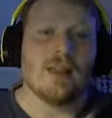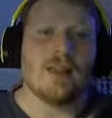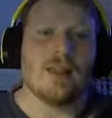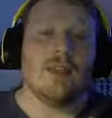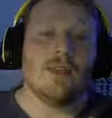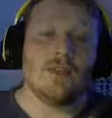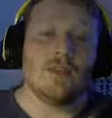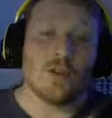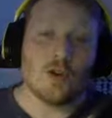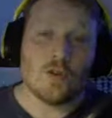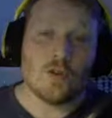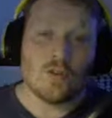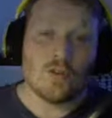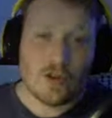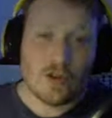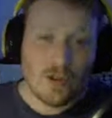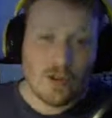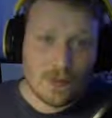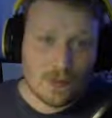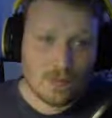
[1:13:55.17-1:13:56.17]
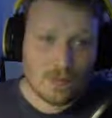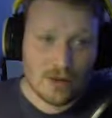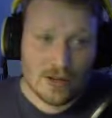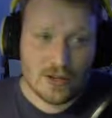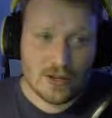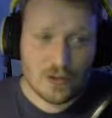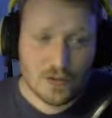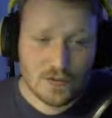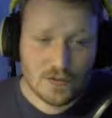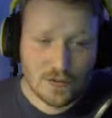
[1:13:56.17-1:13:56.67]
The other great
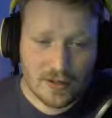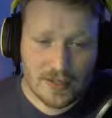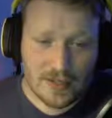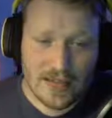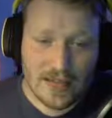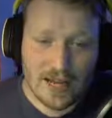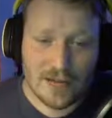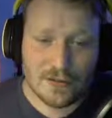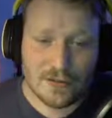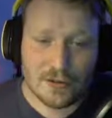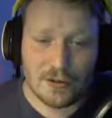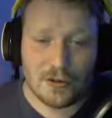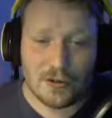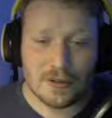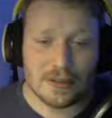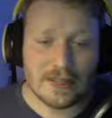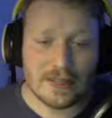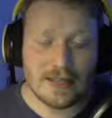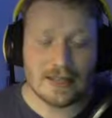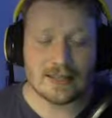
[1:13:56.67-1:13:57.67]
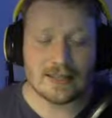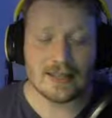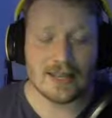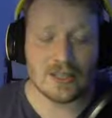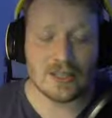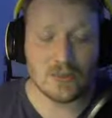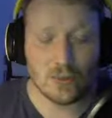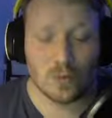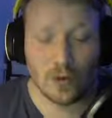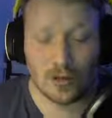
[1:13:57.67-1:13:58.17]
use for a Karnivore is as
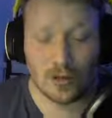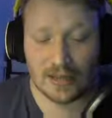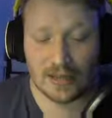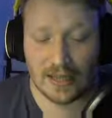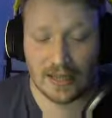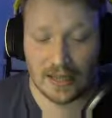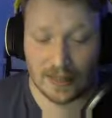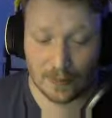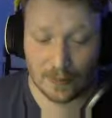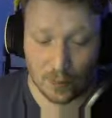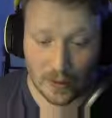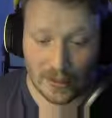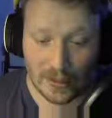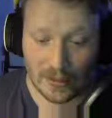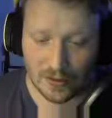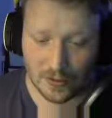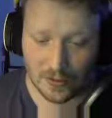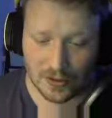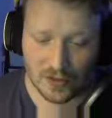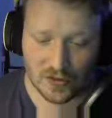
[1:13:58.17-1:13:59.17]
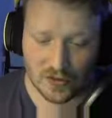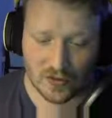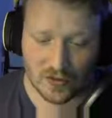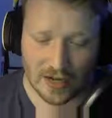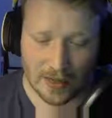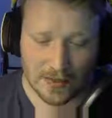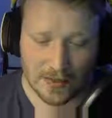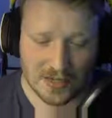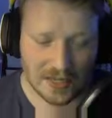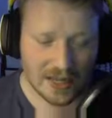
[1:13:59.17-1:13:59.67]
what Will would describe
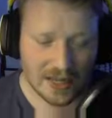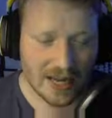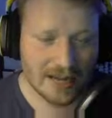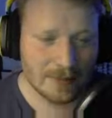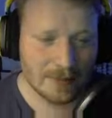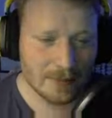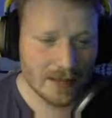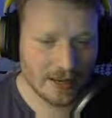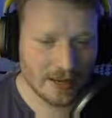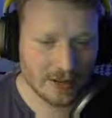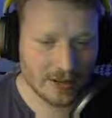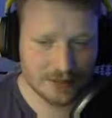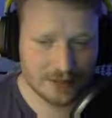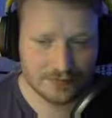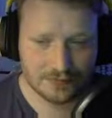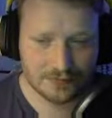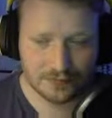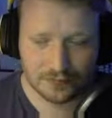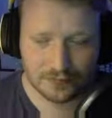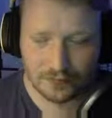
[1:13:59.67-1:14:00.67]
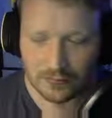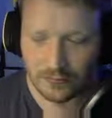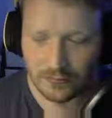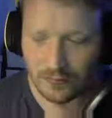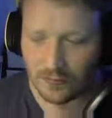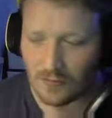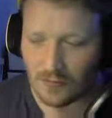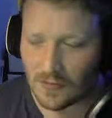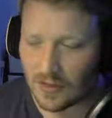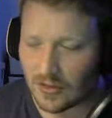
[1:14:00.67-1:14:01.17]
as a linebacker.
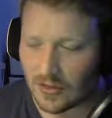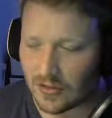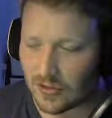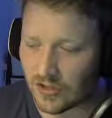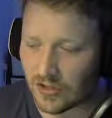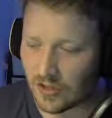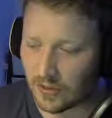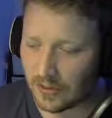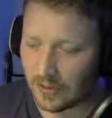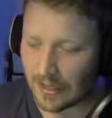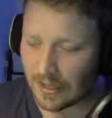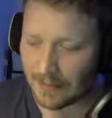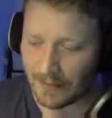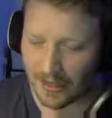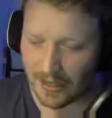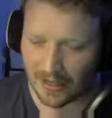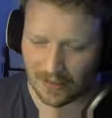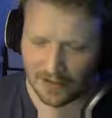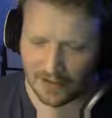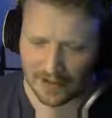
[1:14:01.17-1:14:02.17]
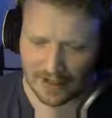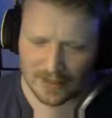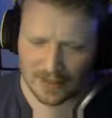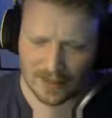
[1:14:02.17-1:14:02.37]
So linebacker, I think, is an